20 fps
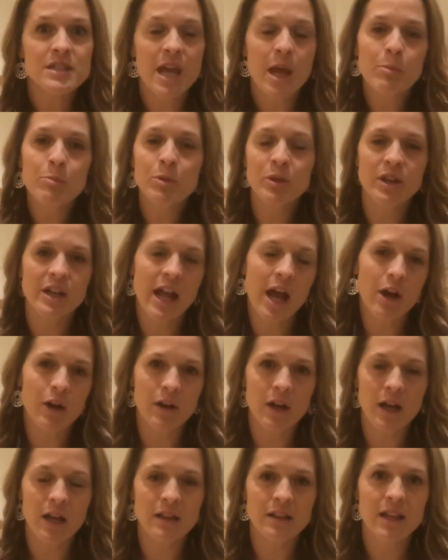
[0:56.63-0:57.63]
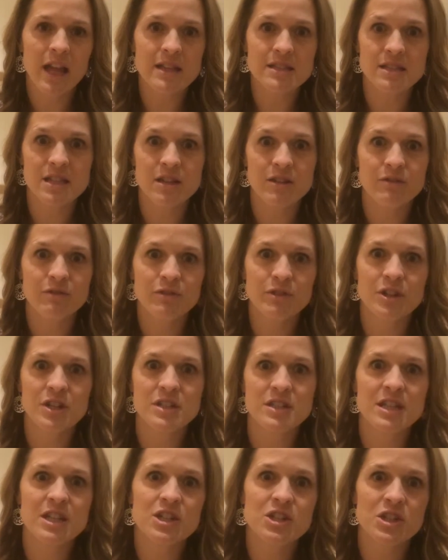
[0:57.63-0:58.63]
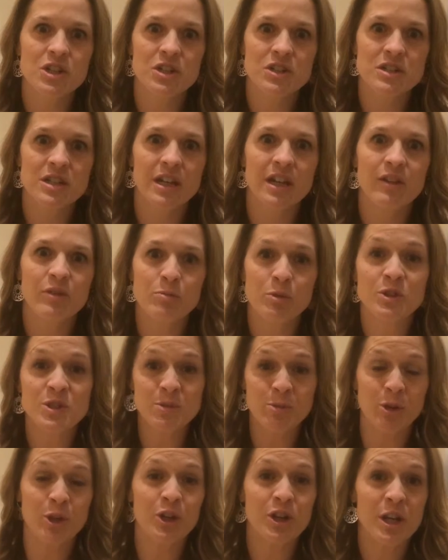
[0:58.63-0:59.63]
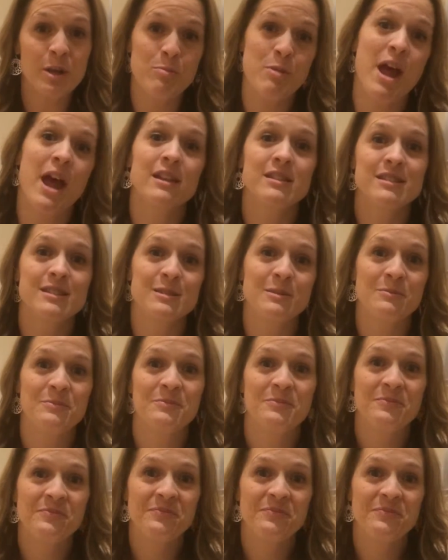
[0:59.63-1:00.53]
template out a lesson for a teacher to give multiple learning paths.